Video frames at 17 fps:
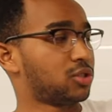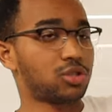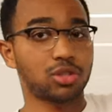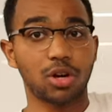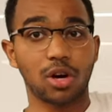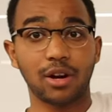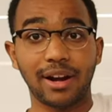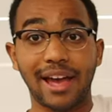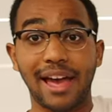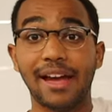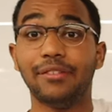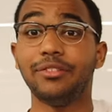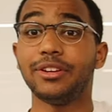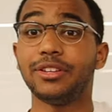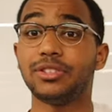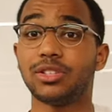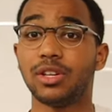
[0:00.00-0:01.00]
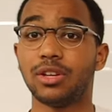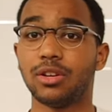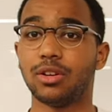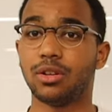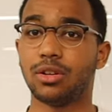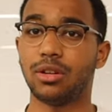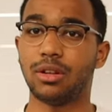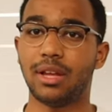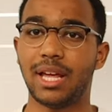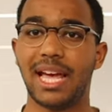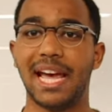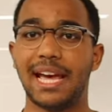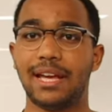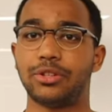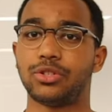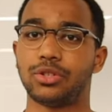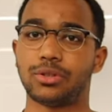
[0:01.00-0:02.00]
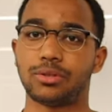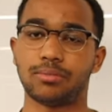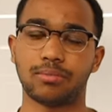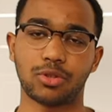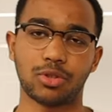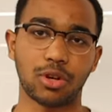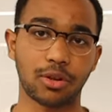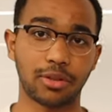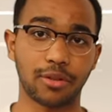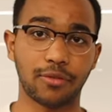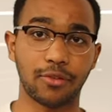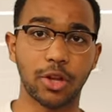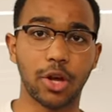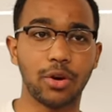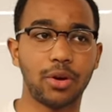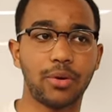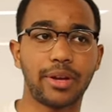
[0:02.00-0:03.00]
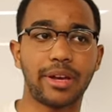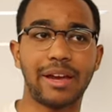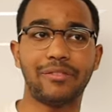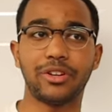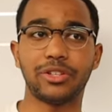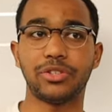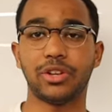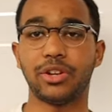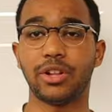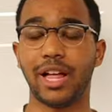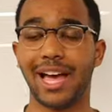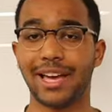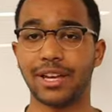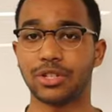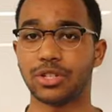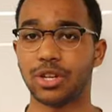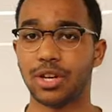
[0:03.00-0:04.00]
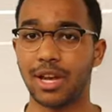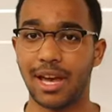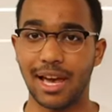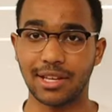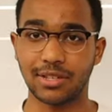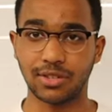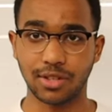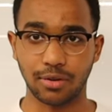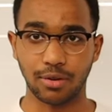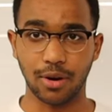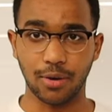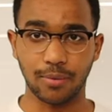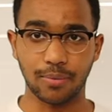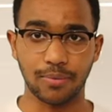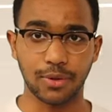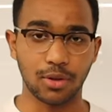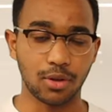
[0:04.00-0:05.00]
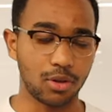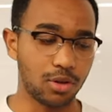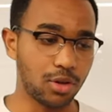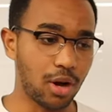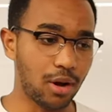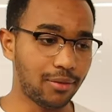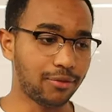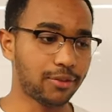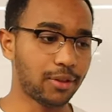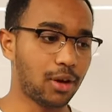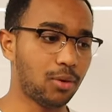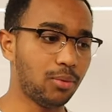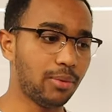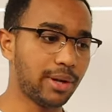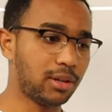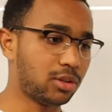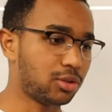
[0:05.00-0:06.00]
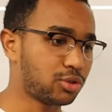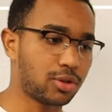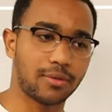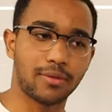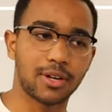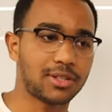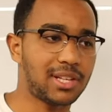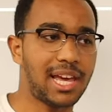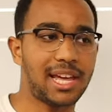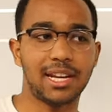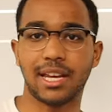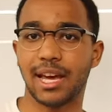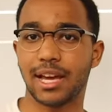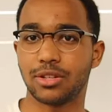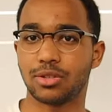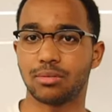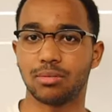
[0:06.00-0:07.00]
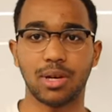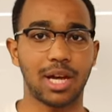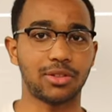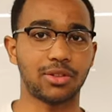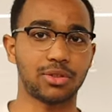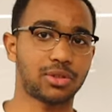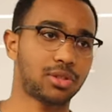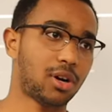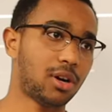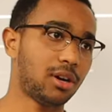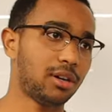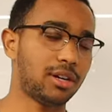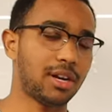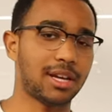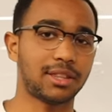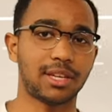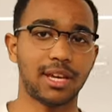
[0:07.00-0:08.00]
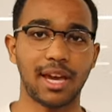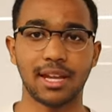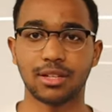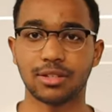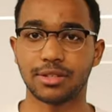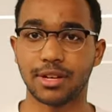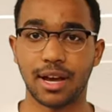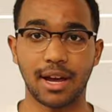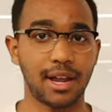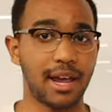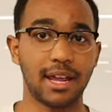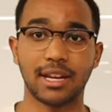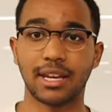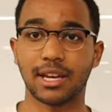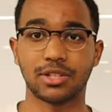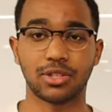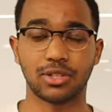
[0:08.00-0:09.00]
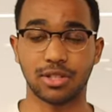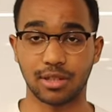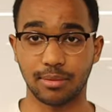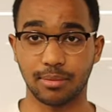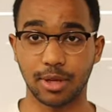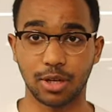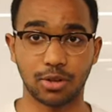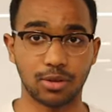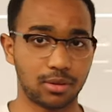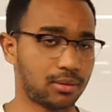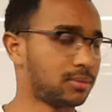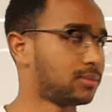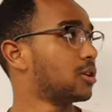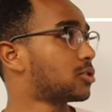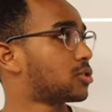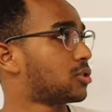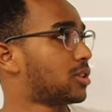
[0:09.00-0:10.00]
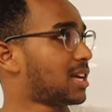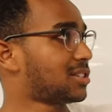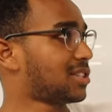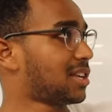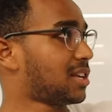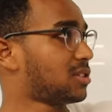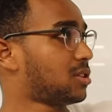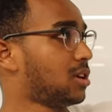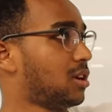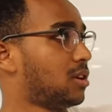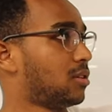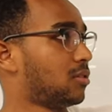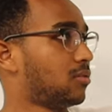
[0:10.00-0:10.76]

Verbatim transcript: start every single edge, start the flow going every single edge as zero no flow will traverse any edge, not the start, not the end, not any edges in the middle. So that says